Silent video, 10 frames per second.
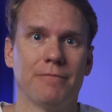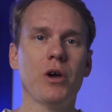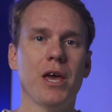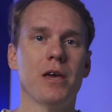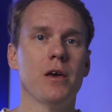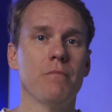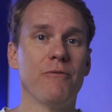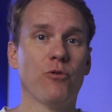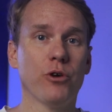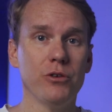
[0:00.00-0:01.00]
Okay,
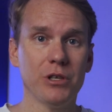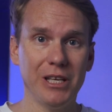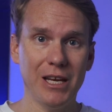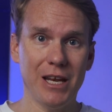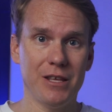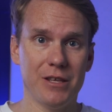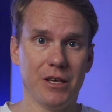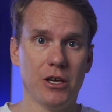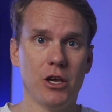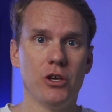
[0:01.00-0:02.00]
before you delete
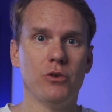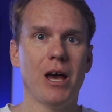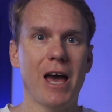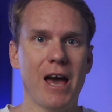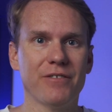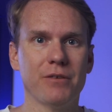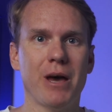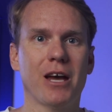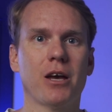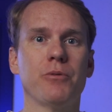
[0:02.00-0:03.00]
anything, you have to
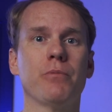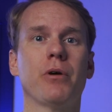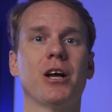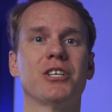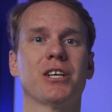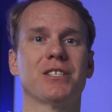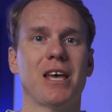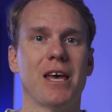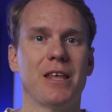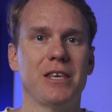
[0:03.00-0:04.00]
back up your projects
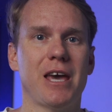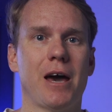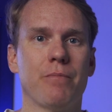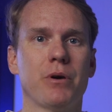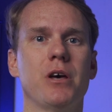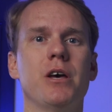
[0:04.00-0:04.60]
and the app.